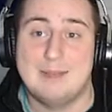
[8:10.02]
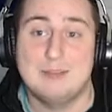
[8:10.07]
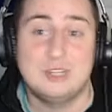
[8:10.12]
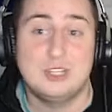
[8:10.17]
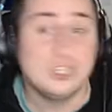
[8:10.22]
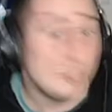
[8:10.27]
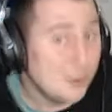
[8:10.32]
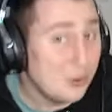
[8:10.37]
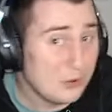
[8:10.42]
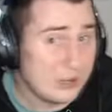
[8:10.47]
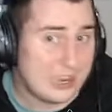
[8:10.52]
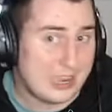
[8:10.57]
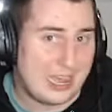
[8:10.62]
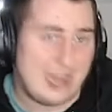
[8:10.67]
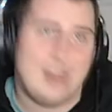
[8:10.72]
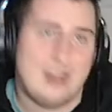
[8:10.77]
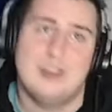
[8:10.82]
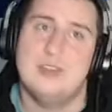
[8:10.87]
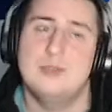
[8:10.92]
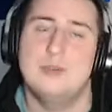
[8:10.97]

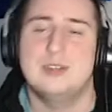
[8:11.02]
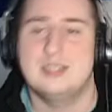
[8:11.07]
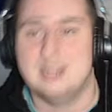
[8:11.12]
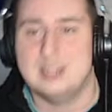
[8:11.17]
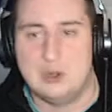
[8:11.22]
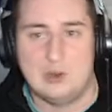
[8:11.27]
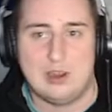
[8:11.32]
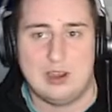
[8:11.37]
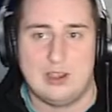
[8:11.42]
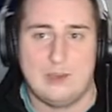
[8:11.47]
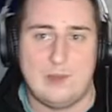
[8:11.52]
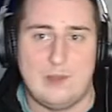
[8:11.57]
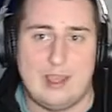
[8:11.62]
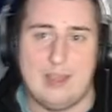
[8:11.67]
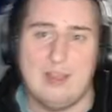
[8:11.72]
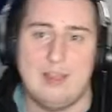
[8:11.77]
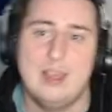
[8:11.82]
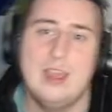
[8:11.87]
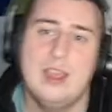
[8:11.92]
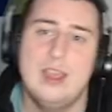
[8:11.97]
Shuka, who was an orca
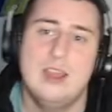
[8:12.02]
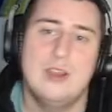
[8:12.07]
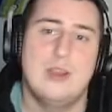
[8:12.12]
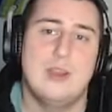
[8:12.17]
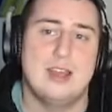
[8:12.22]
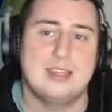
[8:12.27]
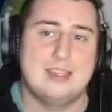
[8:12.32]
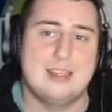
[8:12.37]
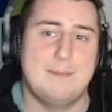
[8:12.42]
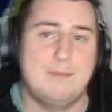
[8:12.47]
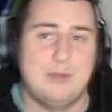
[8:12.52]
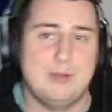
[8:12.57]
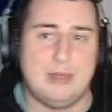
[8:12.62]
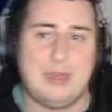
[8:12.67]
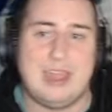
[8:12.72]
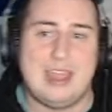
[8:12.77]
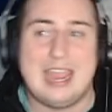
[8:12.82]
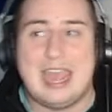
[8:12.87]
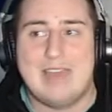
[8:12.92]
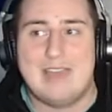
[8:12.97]
whale, who I slept with,
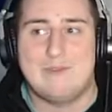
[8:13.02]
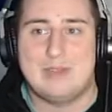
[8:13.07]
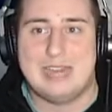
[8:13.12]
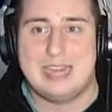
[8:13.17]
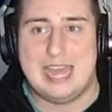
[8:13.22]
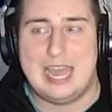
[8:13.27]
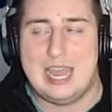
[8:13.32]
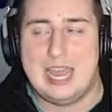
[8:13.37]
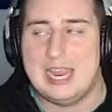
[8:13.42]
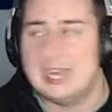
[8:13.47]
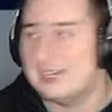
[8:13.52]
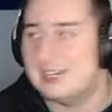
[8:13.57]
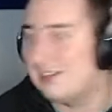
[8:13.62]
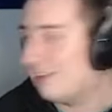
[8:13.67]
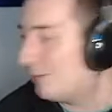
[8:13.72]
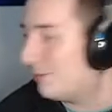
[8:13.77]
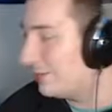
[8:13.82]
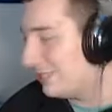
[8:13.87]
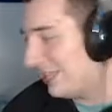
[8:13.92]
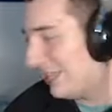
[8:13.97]
like, every day until
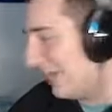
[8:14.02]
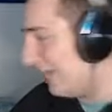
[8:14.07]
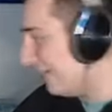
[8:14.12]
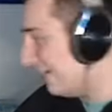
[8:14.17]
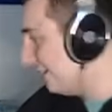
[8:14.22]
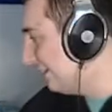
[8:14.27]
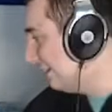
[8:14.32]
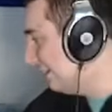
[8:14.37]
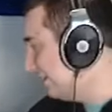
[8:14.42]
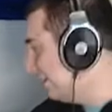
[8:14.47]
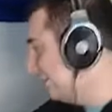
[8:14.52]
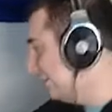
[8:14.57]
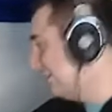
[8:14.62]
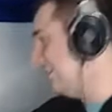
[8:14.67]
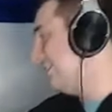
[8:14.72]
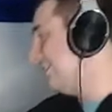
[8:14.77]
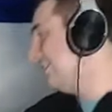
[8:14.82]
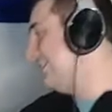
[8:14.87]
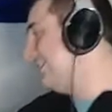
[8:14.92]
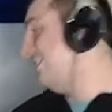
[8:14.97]
I was, like,
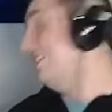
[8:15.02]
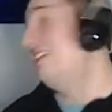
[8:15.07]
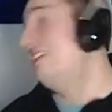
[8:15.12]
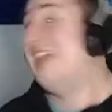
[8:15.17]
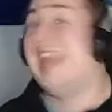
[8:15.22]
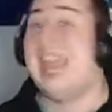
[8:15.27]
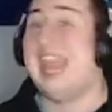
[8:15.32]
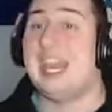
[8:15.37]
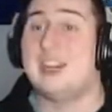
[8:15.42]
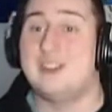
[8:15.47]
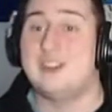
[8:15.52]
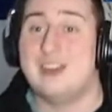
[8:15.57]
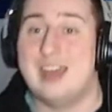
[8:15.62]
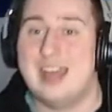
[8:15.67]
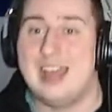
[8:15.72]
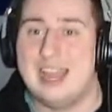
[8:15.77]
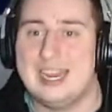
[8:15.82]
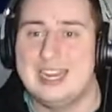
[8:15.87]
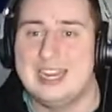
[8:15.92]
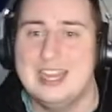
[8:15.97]
eight or
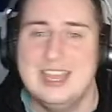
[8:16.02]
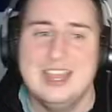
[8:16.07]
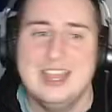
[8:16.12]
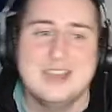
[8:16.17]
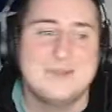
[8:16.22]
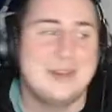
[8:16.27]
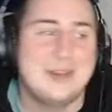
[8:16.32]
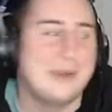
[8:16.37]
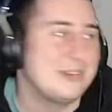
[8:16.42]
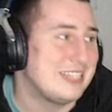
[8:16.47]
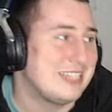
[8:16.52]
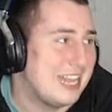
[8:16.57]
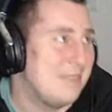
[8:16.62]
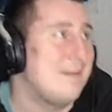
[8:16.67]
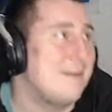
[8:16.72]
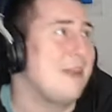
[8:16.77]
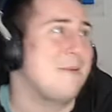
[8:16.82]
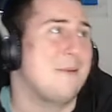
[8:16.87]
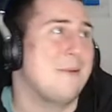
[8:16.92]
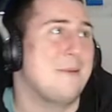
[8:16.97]
nine. But it was in
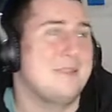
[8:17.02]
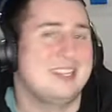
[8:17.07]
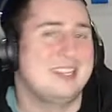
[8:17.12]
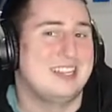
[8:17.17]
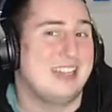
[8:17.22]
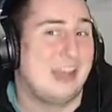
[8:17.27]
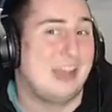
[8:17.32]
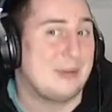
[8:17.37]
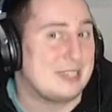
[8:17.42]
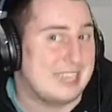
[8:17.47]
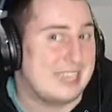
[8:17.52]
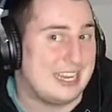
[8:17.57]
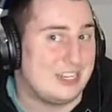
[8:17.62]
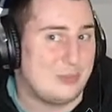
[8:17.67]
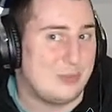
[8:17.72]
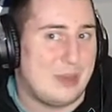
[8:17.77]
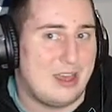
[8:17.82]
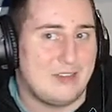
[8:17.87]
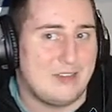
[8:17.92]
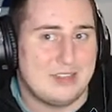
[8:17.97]
my room until I was, like,
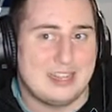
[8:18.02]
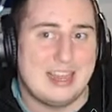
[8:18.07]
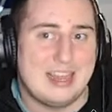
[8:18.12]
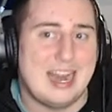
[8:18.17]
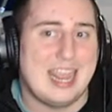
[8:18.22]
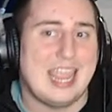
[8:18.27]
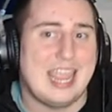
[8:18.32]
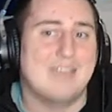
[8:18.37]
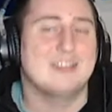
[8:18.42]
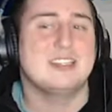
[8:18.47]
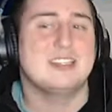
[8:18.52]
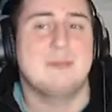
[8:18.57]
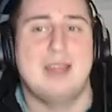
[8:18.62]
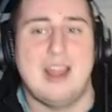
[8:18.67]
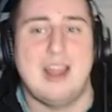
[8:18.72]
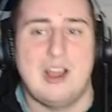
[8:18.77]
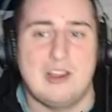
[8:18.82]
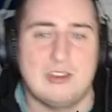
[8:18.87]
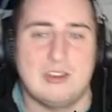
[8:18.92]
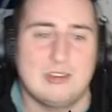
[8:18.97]
twelve. And then I gave it to my
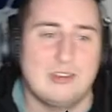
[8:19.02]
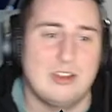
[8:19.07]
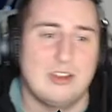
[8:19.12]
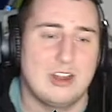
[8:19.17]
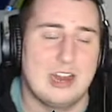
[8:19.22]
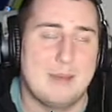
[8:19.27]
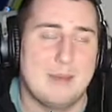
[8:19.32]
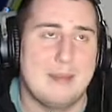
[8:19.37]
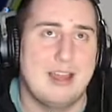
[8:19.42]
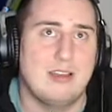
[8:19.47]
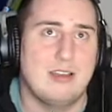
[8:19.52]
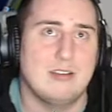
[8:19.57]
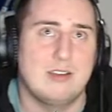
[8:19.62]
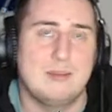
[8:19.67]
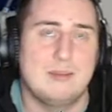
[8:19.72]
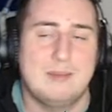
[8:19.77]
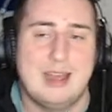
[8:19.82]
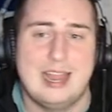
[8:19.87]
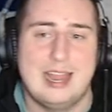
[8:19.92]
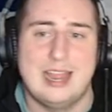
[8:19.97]
uncle, or not my uncle,
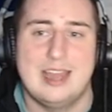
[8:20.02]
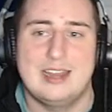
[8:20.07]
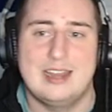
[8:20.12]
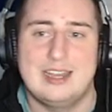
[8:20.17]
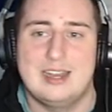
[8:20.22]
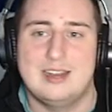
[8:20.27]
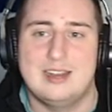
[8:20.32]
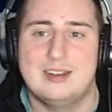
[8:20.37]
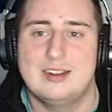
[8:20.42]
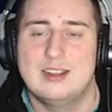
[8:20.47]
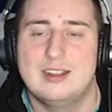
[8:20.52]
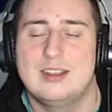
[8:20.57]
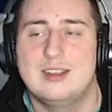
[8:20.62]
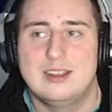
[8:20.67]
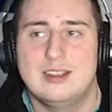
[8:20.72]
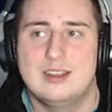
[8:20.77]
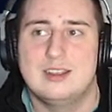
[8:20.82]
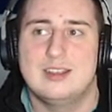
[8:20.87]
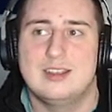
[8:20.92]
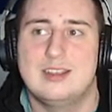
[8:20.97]
my, uh,
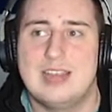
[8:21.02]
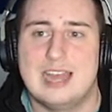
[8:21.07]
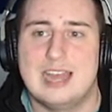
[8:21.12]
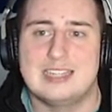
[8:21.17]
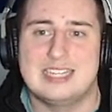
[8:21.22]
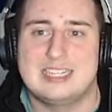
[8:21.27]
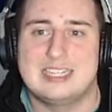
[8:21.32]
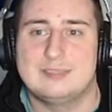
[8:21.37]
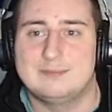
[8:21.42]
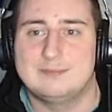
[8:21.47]
cousin.